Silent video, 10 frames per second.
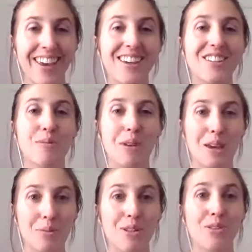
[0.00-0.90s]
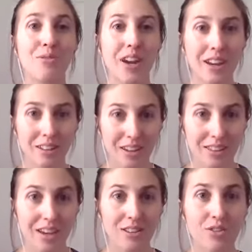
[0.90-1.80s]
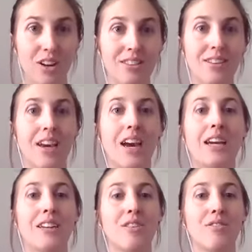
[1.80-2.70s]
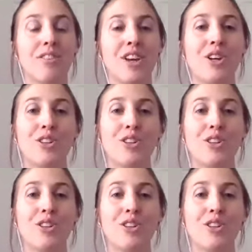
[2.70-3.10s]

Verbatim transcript: and to be able to regulate that stress and kind of